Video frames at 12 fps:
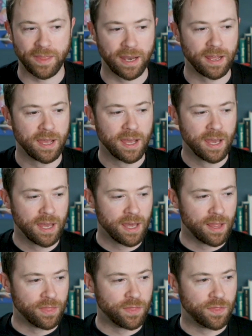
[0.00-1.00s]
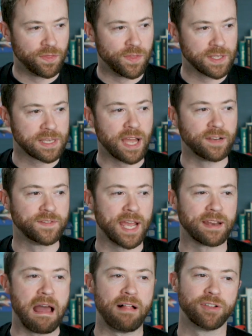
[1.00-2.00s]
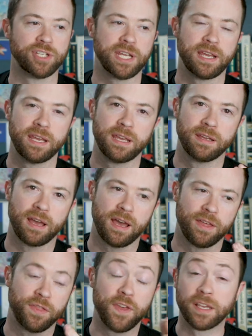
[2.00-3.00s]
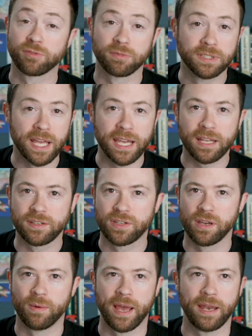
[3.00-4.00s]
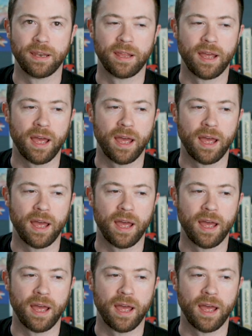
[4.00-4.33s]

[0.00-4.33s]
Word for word: That this kind of technology, uh, things related to it,